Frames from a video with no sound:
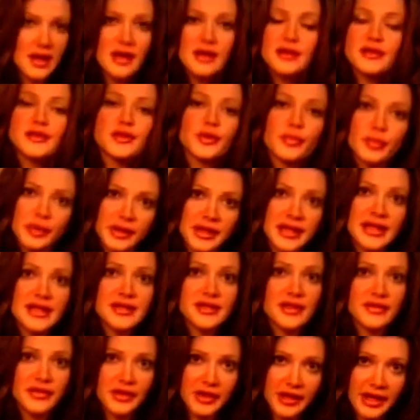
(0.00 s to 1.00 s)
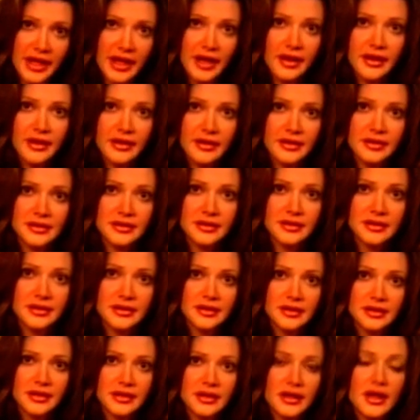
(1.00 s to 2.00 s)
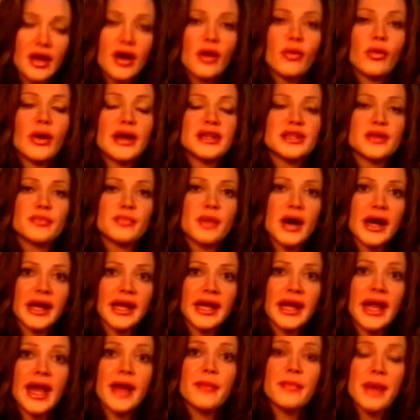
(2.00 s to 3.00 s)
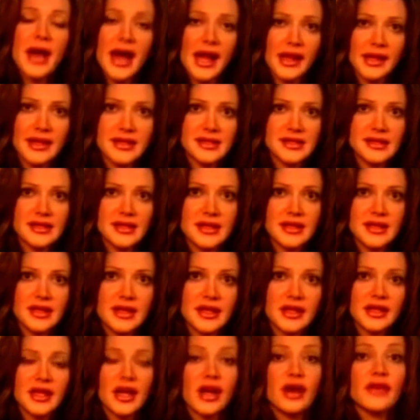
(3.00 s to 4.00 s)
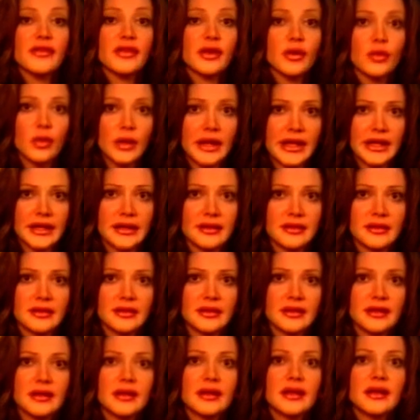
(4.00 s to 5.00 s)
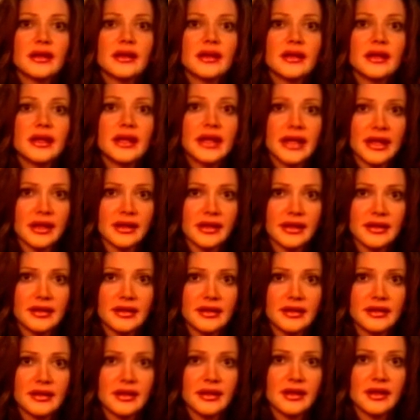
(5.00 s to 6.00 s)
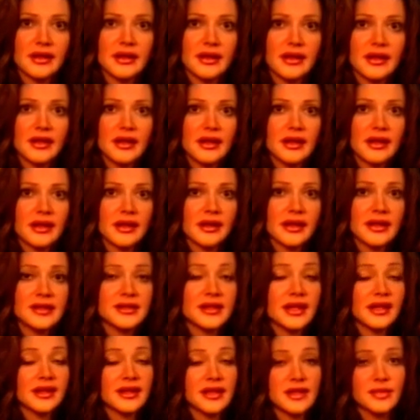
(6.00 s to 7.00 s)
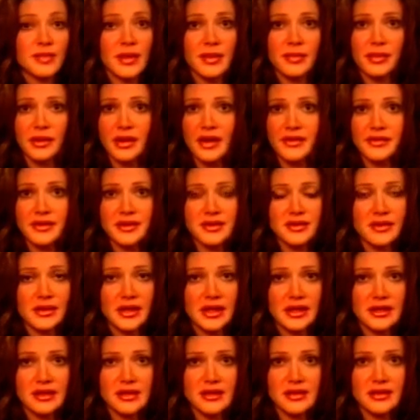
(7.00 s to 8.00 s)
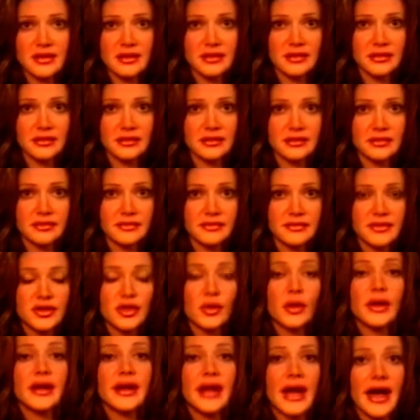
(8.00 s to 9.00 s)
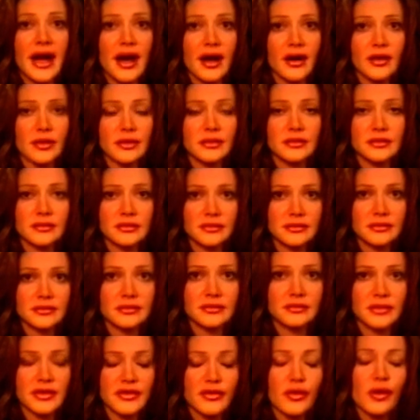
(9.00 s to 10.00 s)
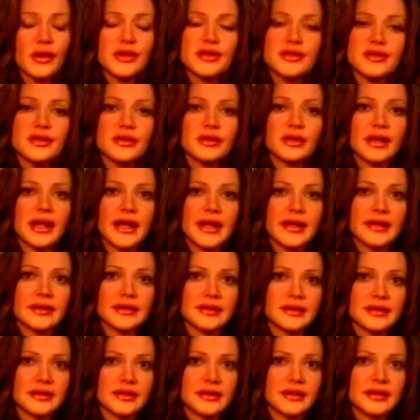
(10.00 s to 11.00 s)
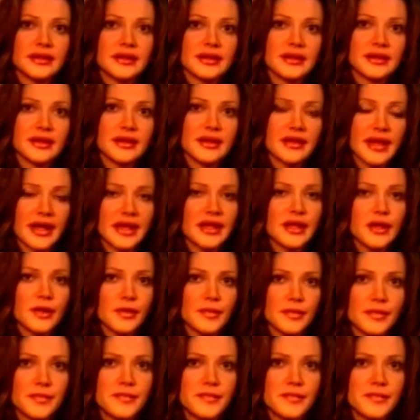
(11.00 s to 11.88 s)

So please, if you care, write to Buckingham Palace, care of the Queen, England. Let's get these people off the streets. Do it now, before it's too late. Thank